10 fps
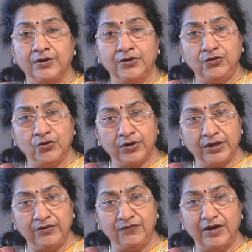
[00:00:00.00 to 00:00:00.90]
your
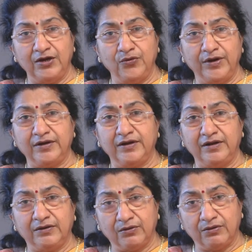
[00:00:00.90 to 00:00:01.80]
evaluator
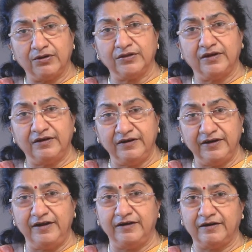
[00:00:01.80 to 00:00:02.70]
or the
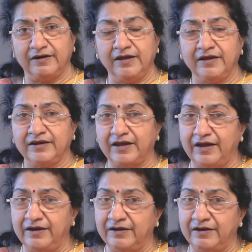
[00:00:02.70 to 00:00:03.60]
reader
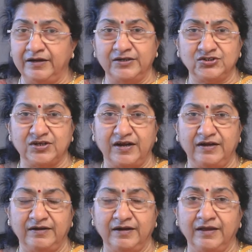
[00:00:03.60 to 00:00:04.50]
can
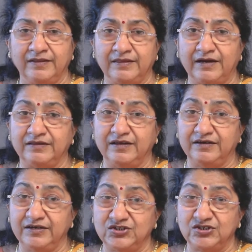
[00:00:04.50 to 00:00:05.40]
understand that the
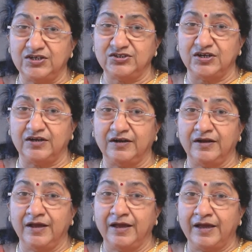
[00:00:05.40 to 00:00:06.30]
researcher
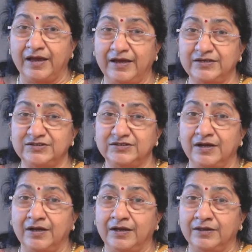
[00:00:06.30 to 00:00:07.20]
has
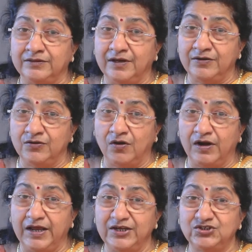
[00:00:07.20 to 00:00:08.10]
the
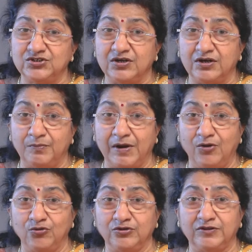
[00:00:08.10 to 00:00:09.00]
knowledge
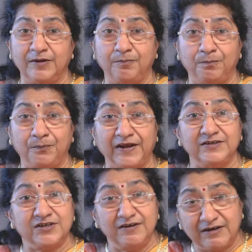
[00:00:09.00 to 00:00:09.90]
about the
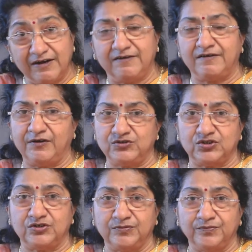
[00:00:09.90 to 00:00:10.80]
present literature.